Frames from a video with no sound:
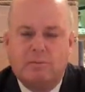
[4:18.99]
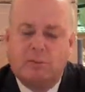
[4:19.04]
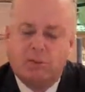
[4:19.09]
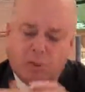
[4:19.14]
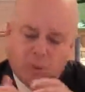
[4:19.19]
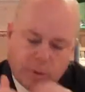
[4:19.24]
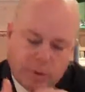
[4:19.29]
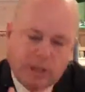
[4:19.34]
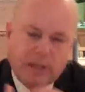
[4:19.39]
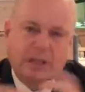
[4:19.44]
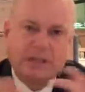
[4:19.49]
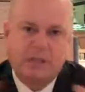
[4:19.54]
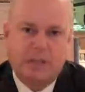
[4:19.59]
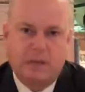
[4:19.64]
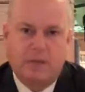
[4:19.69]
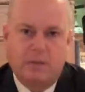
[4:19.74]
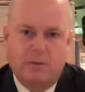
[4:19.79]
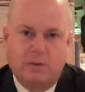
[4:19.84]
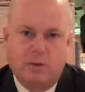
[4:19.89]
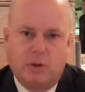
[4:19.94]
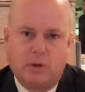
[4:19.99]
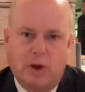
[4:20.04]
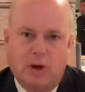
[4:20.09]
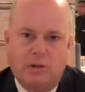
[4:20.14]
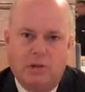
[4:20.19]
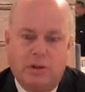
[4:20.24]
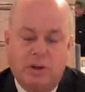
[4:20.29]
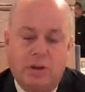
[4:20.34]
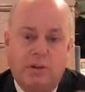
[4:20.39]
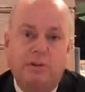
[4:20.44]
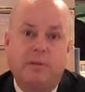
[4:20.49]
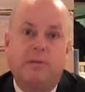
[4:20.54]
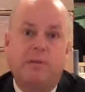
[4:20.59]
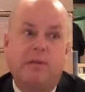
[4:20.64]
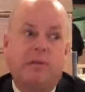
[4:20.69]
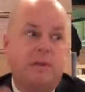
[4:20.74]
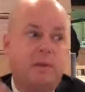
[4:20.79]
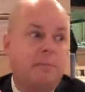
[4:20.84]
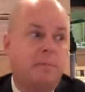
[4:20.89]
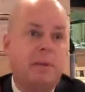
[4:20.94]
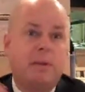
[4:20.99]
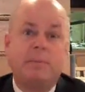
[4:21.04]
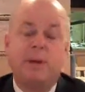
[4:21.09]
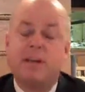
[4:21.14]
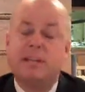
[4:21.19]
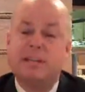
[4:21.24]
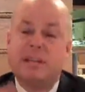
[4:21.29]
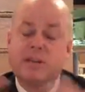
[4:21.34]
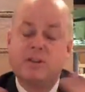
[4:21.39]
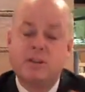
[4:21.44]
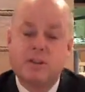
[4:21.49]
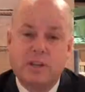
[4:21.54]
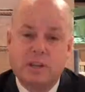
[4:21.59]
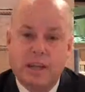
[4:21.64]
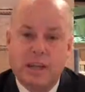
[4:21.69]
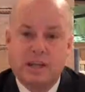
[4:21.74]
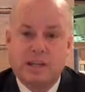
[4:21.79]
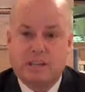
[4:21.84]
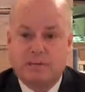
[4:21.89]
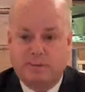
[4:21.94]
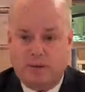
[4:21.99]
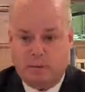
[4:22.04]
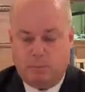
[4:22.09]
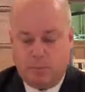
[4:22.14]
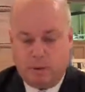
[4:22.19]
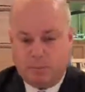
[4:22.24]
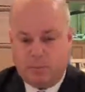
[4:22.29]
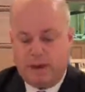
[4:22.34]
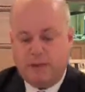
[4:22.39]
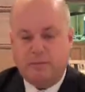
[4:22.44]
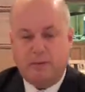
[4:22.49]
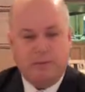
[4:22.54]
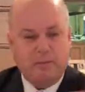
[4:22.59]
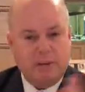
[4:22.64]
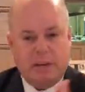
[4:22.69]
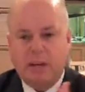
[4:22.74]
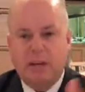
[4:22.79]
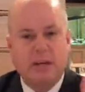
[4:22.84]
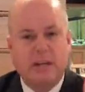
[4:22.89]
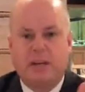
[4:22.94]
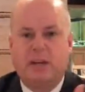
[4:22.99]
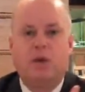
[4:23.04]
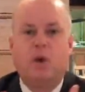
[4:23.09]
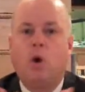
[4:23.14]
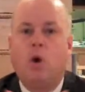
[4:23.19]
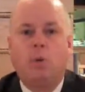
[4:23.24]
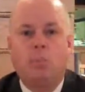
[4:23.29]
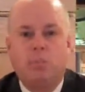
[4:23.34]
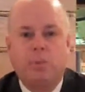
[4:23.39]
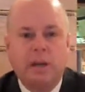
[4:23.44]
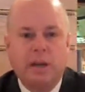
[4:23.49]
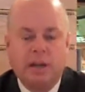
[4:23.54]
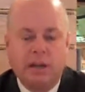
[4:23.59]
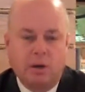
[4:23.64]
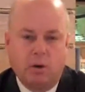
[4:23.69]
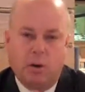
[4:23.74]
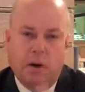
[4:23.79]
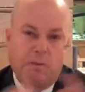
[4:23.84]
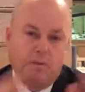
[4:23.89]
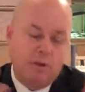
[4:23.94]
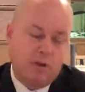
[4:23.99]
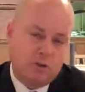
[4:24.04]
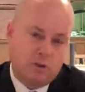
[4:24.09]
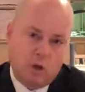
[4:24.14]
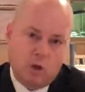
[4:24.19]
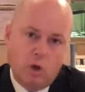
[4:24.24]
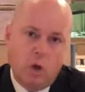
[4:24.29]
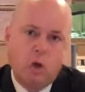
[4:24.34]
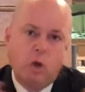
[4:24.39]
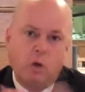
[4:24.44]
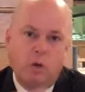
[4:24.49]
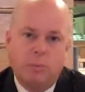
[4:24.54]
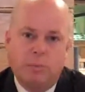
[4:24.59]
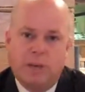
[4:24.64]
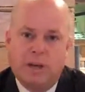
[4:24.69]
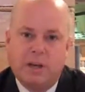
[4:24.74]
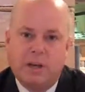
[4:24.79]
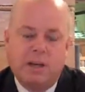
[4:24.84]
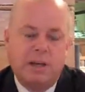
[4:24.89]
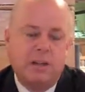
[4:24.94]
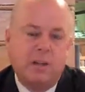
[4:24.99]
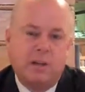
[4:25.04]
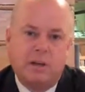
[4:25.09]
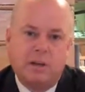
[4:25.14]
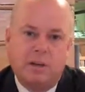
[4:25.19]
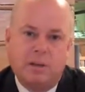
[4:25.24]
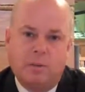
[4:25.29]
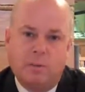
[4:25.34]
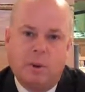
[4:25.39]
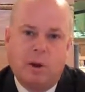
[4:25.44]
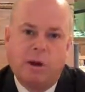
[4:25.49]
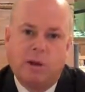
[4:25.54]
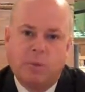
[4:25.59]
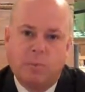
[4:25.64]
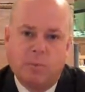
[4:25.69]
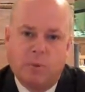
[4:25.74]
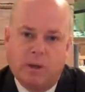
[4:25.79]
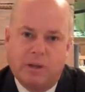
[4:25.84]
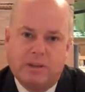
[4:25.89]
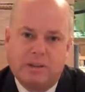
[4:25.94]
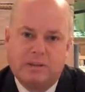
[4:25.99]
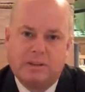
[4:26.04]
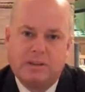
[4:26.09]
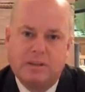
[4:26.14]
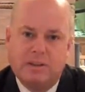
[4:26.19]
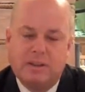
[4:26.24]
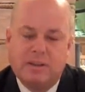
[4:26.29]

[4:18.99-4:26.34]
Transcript: So we get together for coffee, and then maybe I schedule the next event. Maybe I have a little in-home meeting, or there's a local meeting in the marketplace.